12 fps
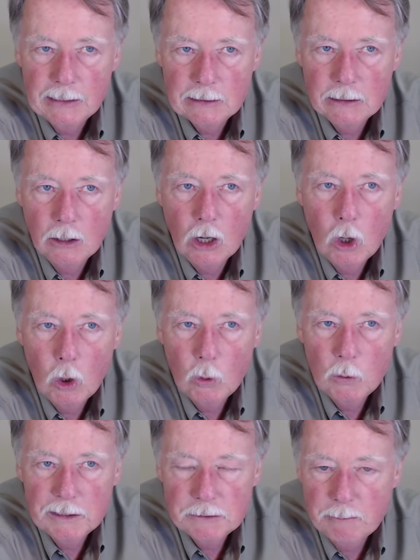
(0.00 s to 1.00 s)
I could
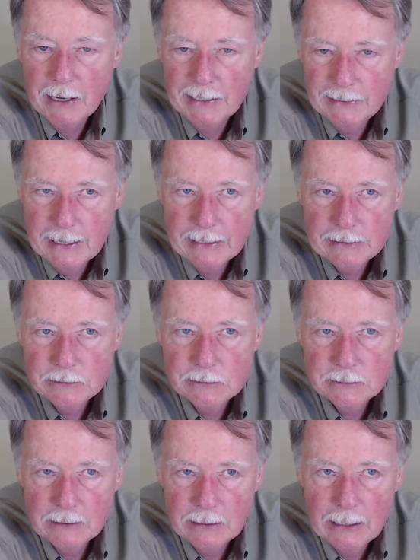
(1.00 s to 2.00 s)
always buy
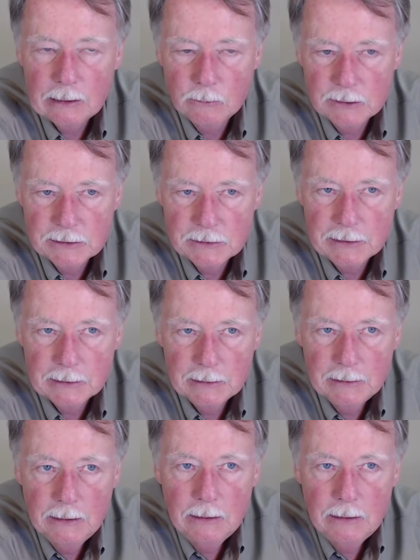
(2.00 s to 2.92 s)
nice aquas there.